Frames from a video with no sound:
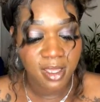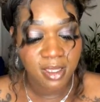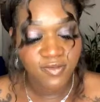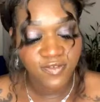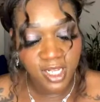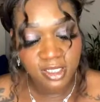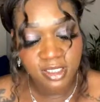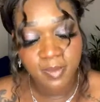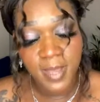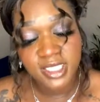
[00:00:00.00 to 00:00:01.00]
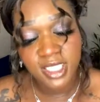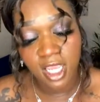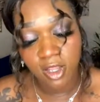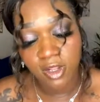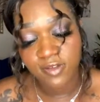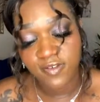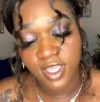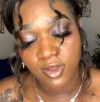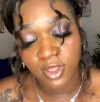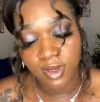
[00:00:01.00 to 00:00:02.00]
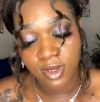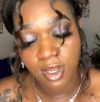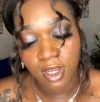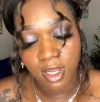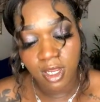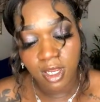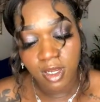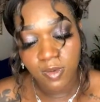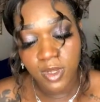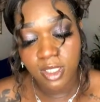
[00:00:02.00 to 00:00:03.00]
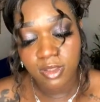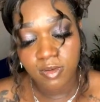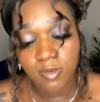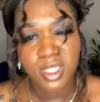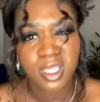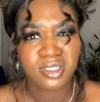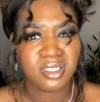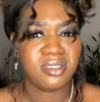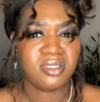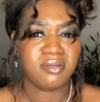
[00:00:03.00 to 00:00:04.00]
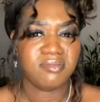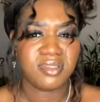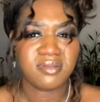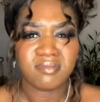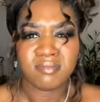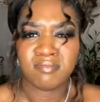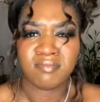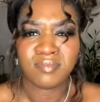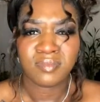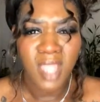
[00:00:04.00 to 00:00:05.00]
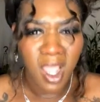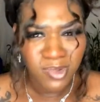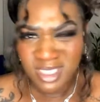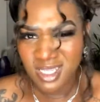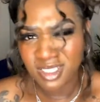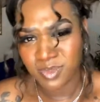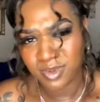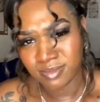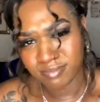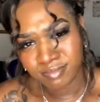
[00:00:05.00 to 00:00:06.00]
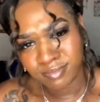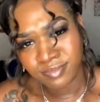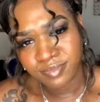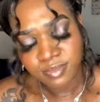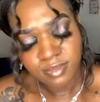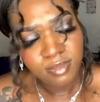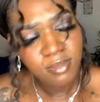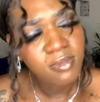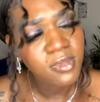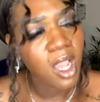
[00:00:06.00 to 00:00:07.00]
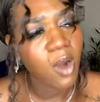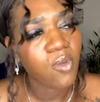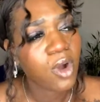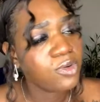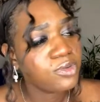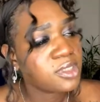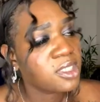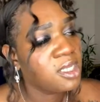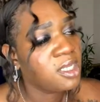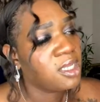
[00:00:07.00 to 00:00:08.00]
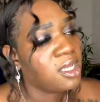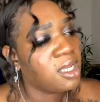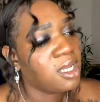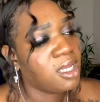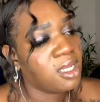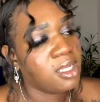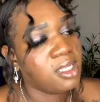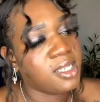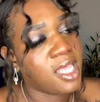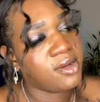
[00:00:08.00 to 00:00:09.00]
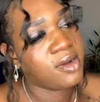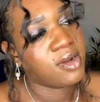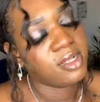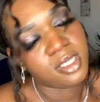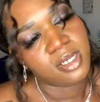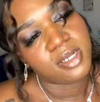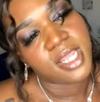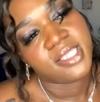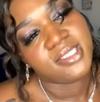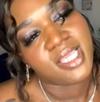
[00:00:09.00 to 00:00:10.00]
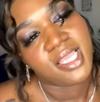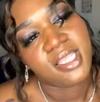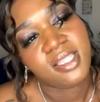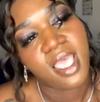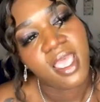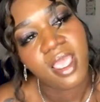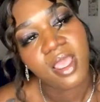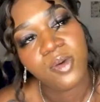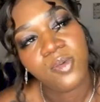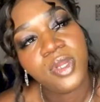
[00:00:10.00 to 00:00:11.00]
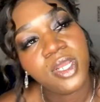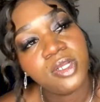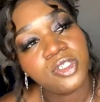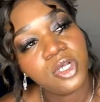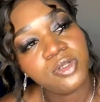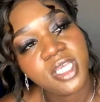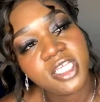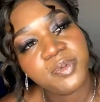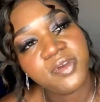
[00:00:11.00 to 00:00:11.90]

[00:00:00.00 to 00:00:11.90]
fell into my cycle of failure with relationships. I was desperate. I wrote letter earlier that stated that we're so desperate